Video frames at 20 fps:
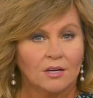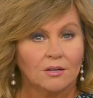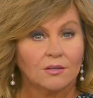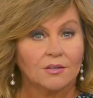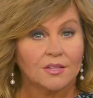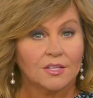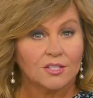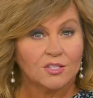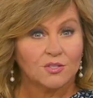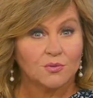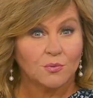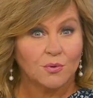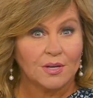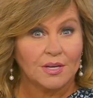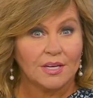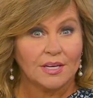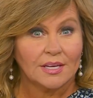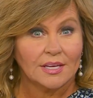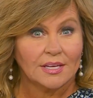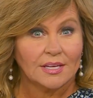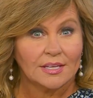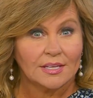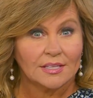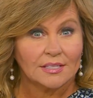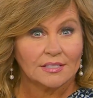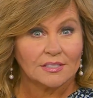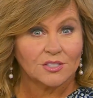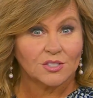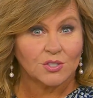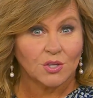Well, this week
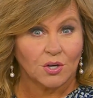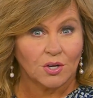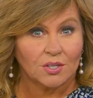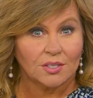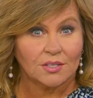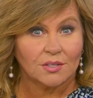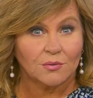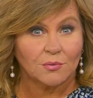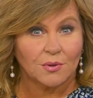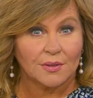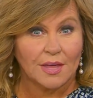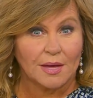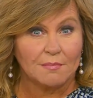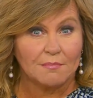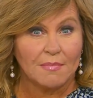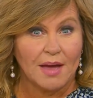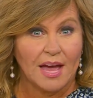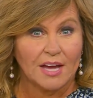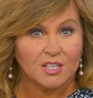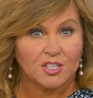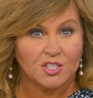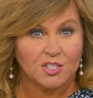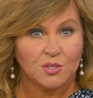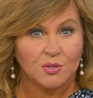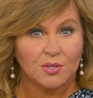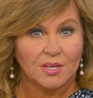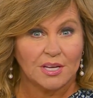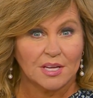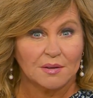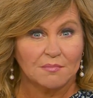it started with a mass
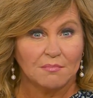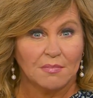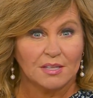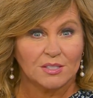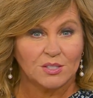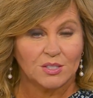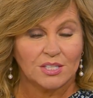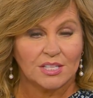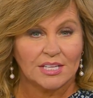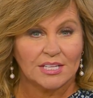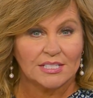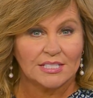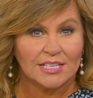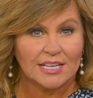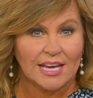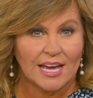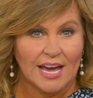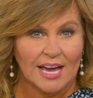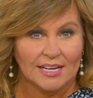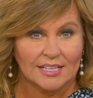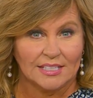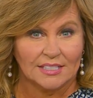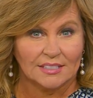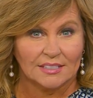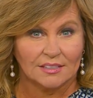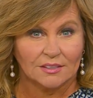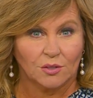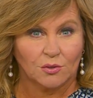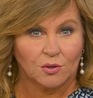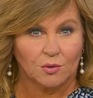shooting in Muncie, Indiana.
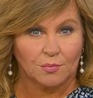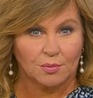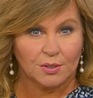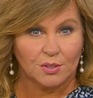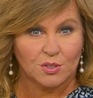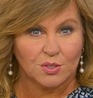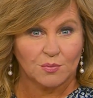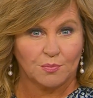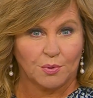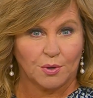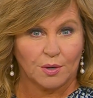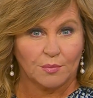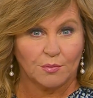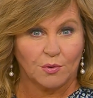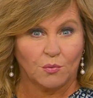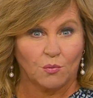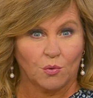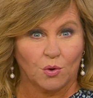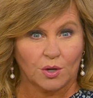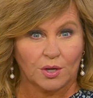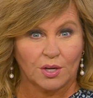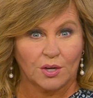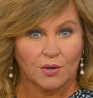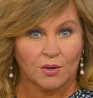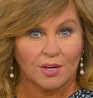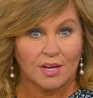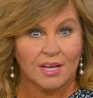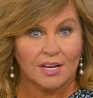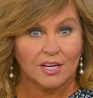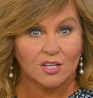A local police department working
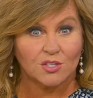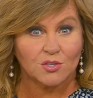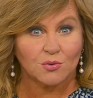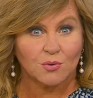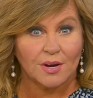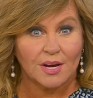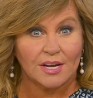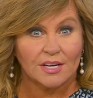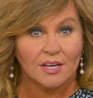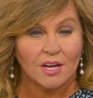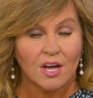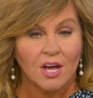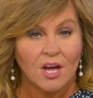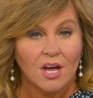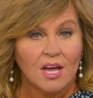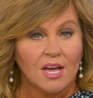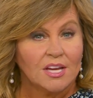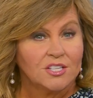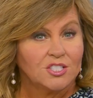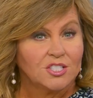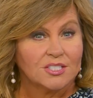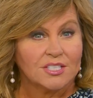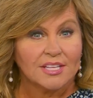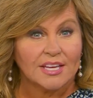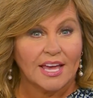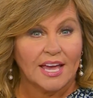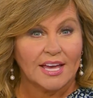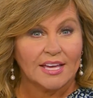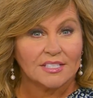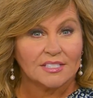on getting trained just in
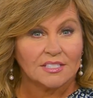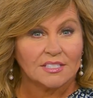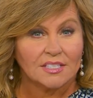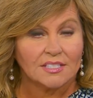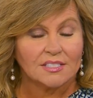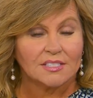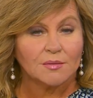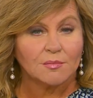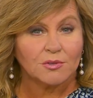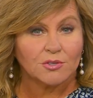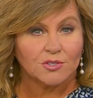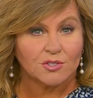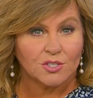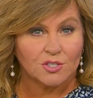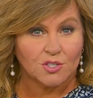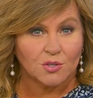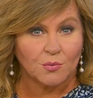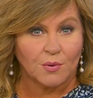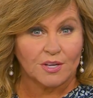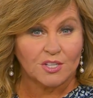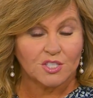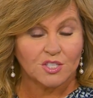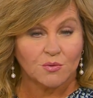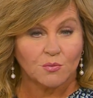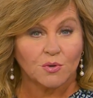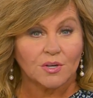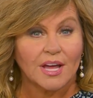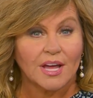case a similar situation were to